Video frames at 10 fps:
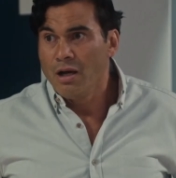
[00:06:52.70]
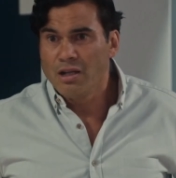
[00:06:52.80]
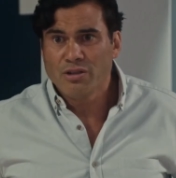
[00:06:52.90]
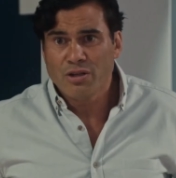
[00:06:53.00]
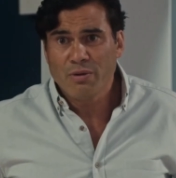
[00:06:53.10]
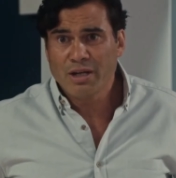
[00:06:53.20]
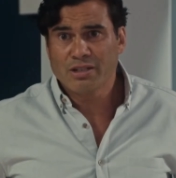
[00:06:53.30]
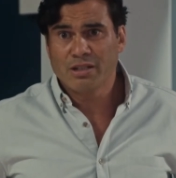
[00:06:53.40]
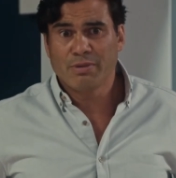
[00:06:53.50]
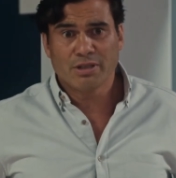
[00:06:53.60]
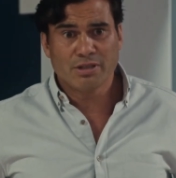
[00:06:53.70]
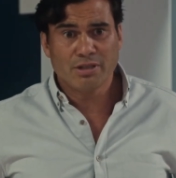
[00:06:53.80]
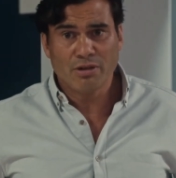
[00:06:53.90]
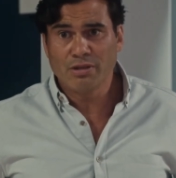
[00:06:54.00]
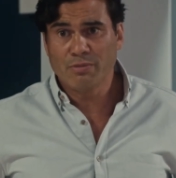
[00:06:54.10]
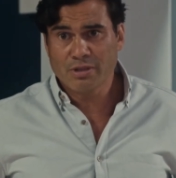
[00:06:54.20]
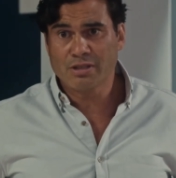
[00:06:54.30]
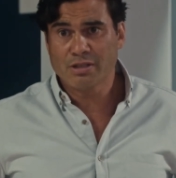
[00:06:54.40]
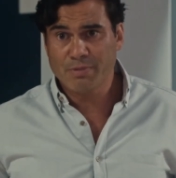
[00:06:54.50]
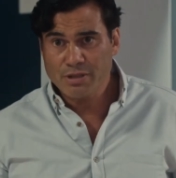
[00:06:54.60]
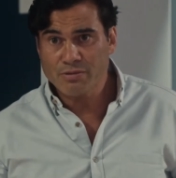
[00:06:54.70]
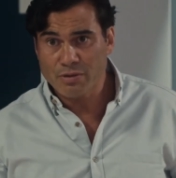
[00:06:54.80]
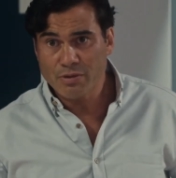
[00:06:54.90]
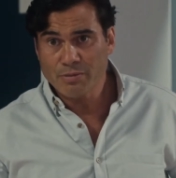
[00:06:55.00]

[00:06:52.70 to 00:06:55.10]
I don't know, actually, but she only wants to speak to a